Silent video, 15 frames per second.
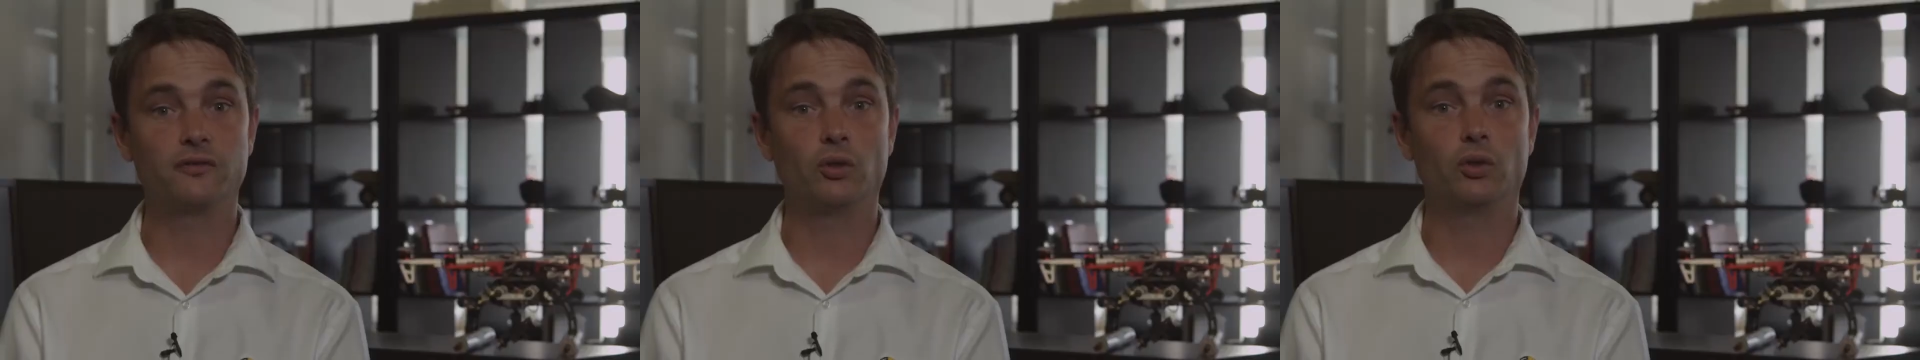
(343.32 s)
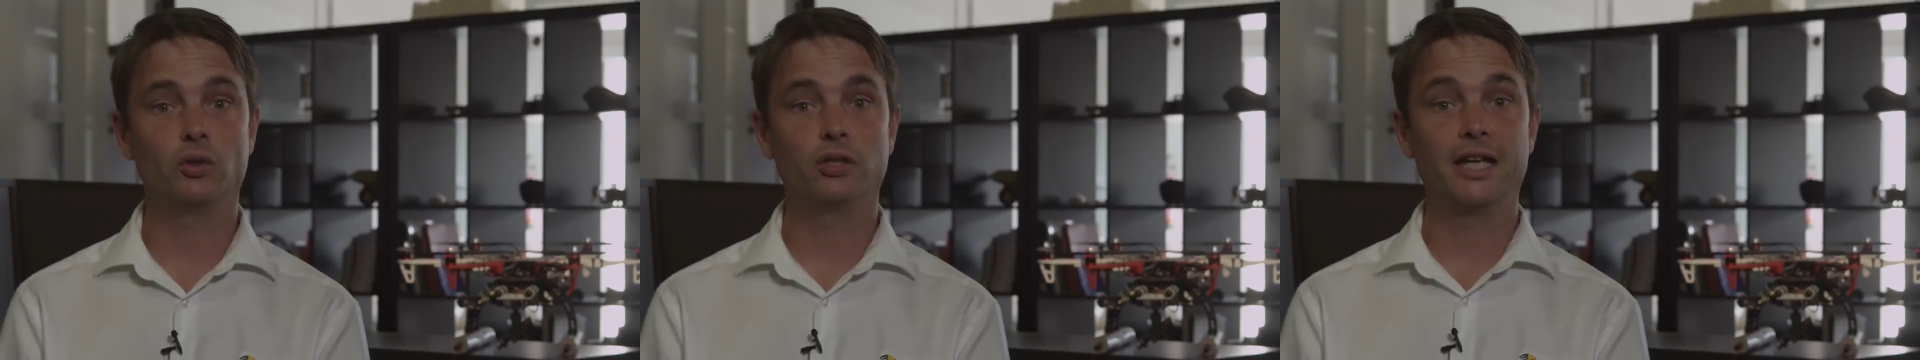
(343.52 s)
of
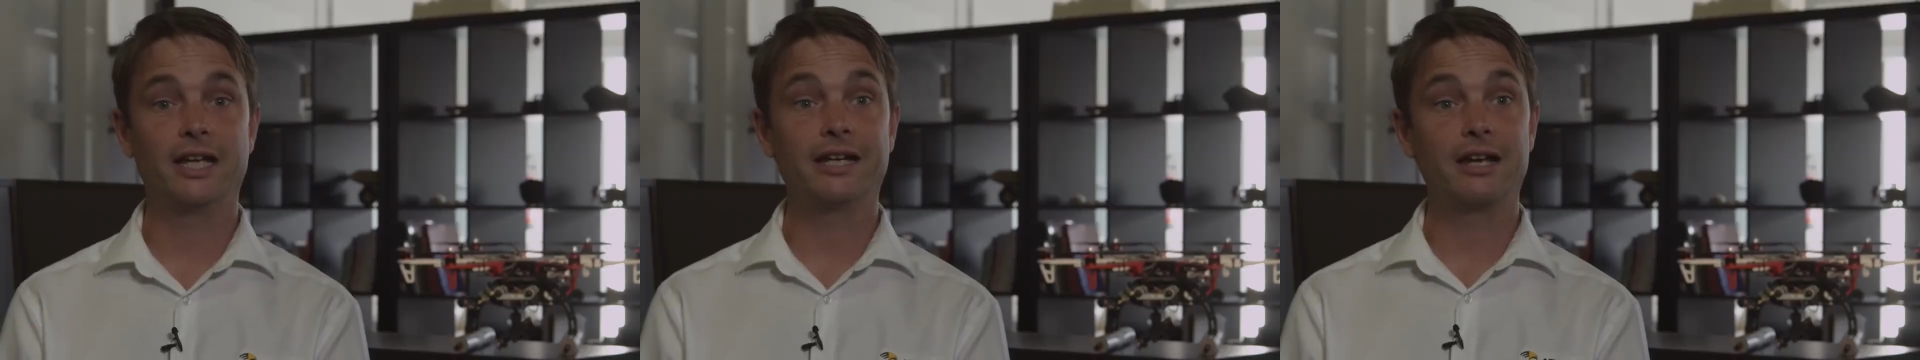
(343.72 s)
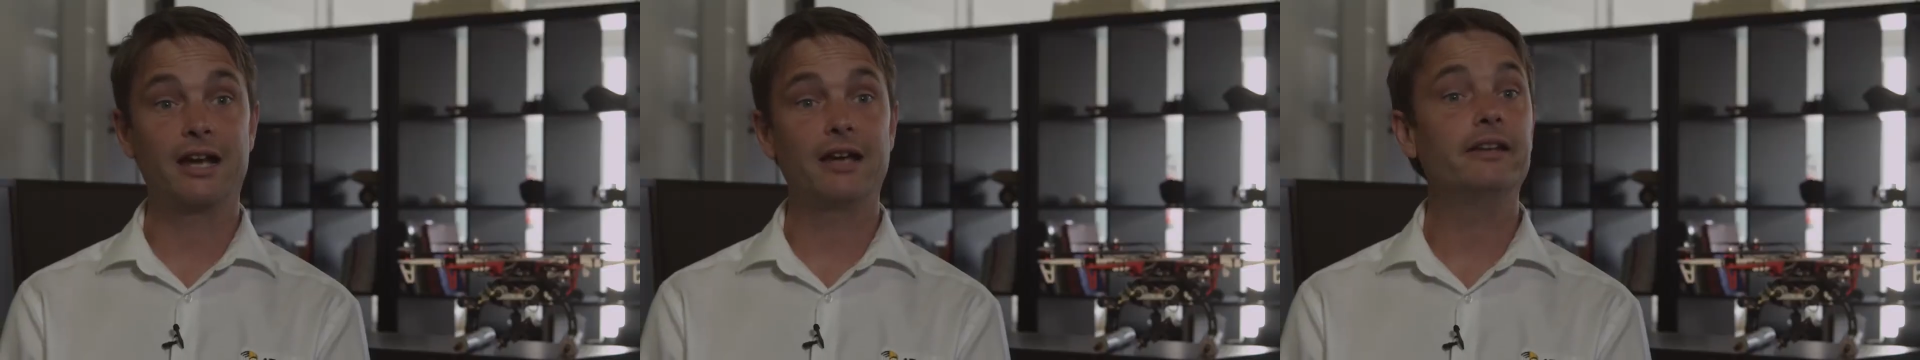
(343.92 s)
all,
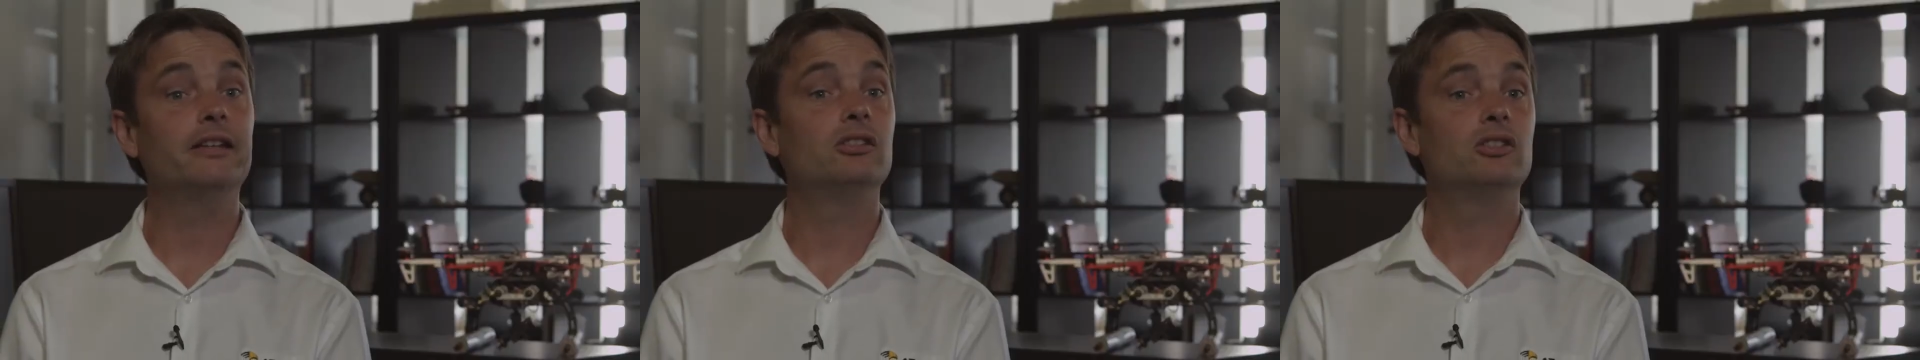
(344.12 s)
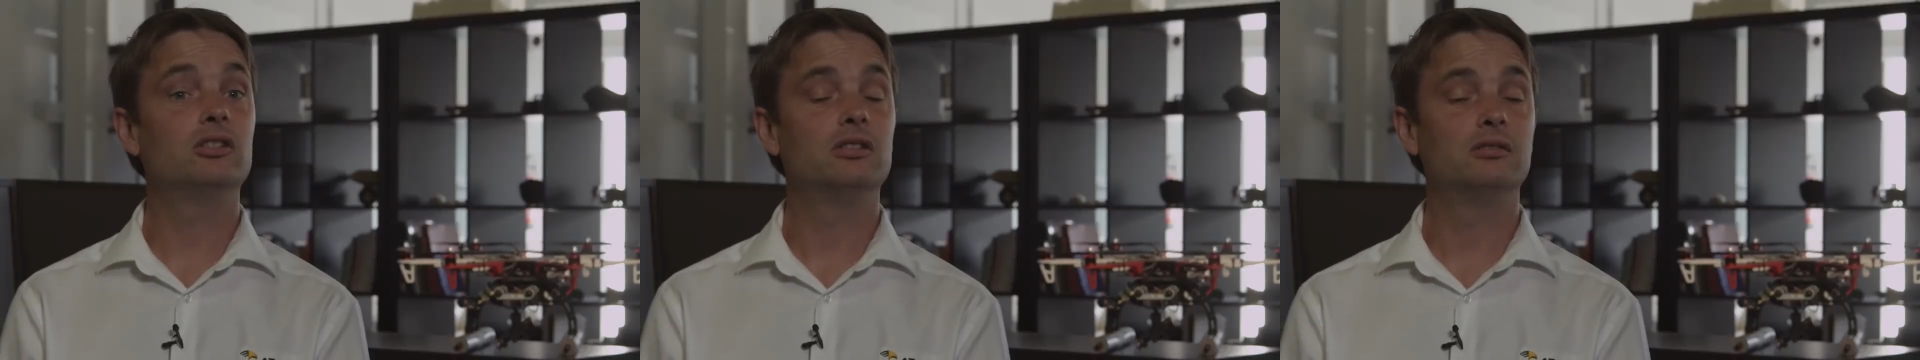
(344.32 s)

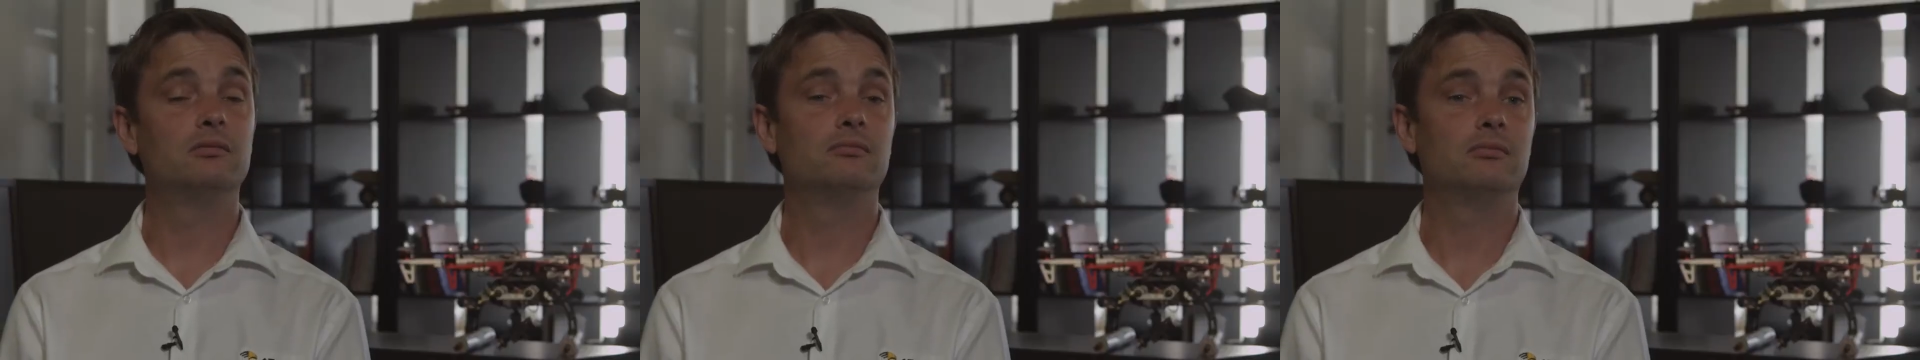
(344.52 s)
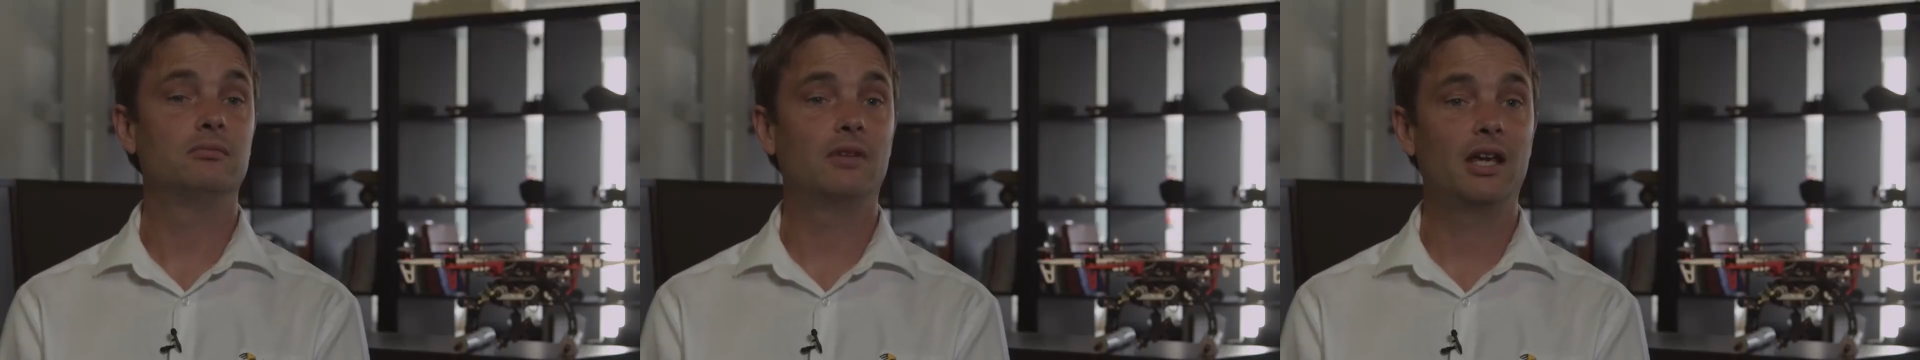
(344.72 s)
engage
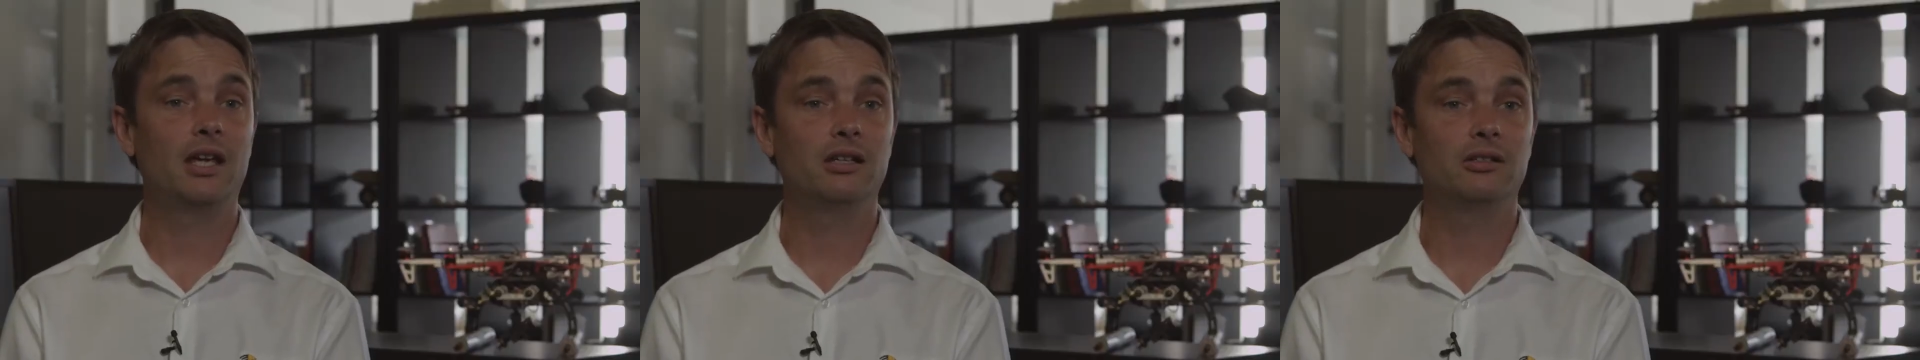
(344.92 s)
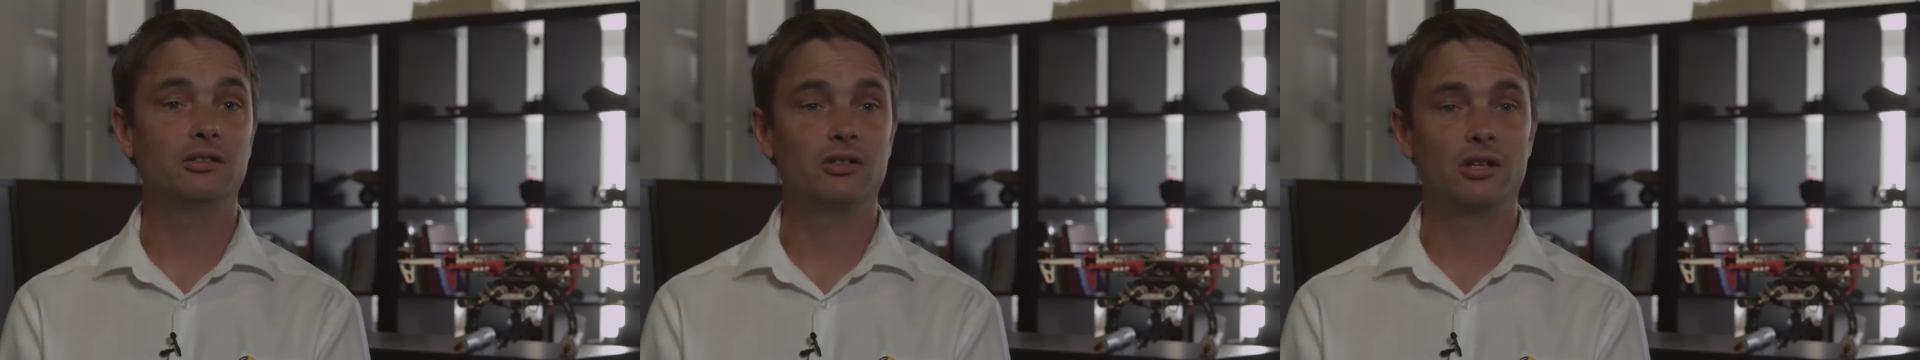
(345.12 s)

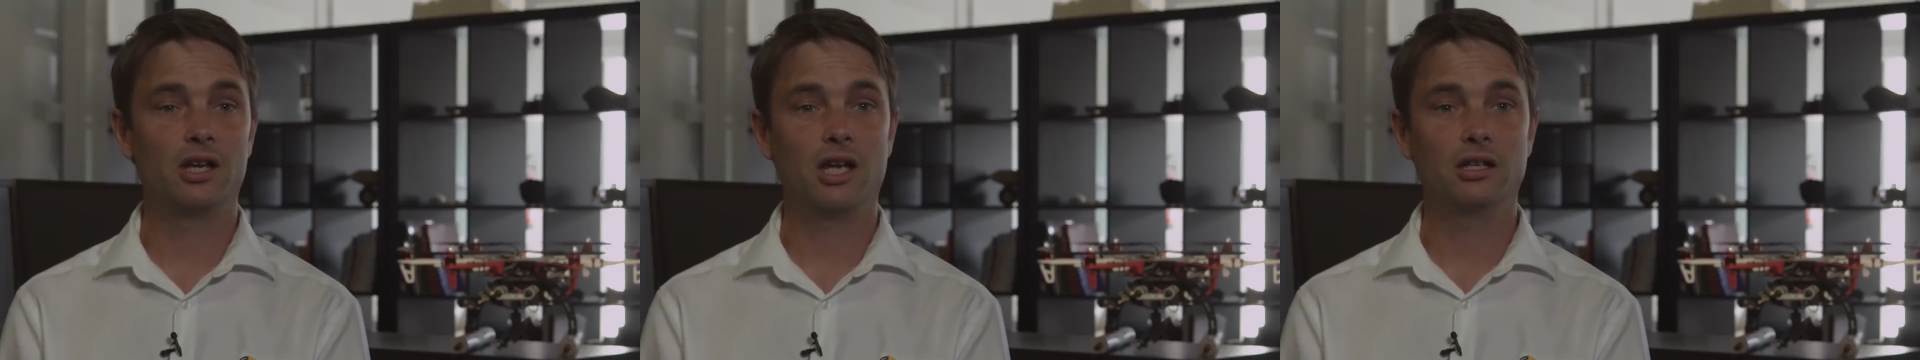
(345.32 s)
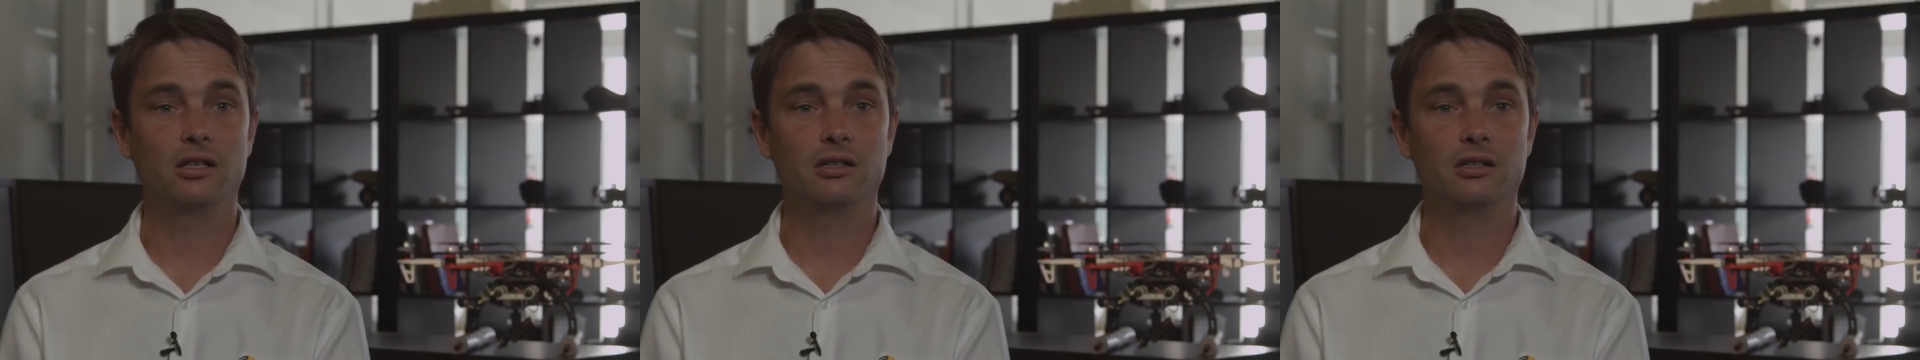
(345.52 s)

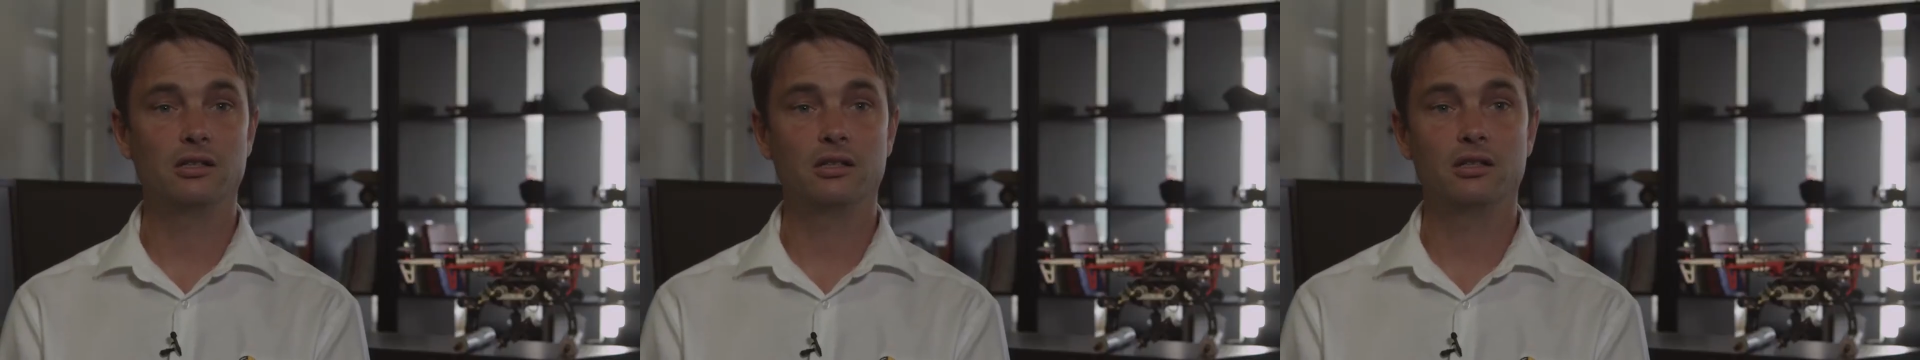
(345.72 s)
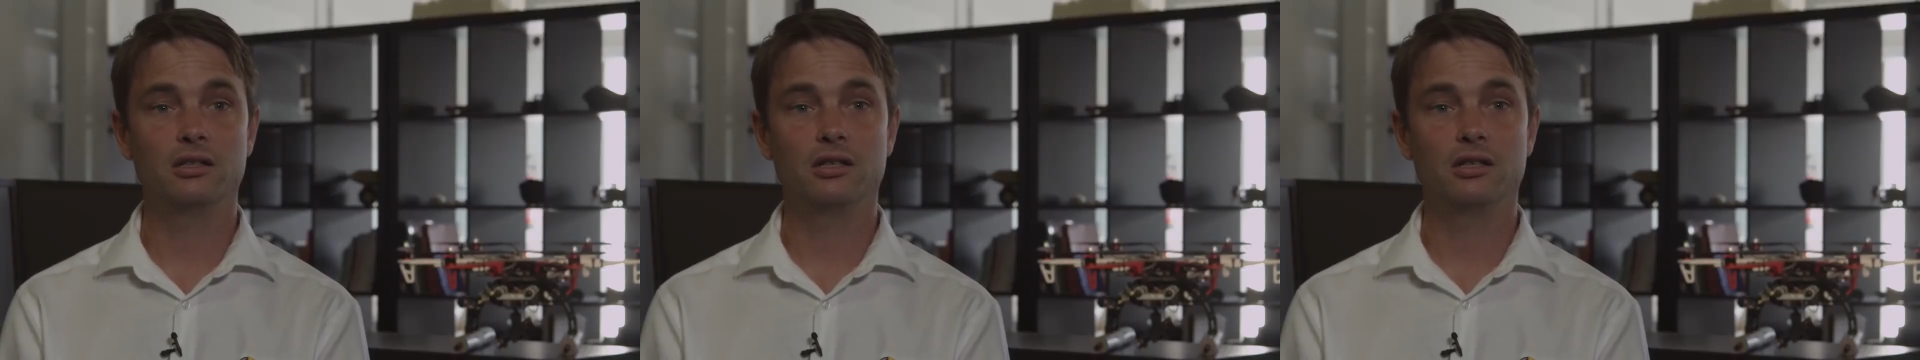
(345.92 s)
in